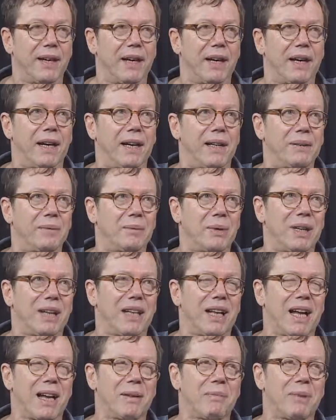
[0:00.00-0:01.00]

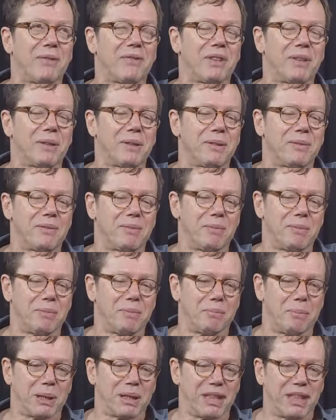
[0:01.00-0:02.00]
Well, I'm of the
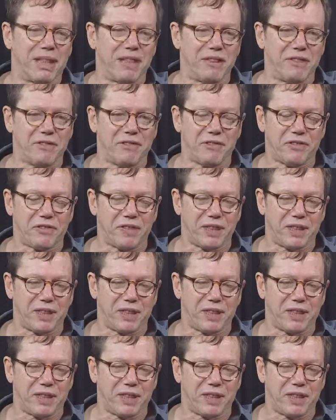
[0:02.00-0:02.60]
belief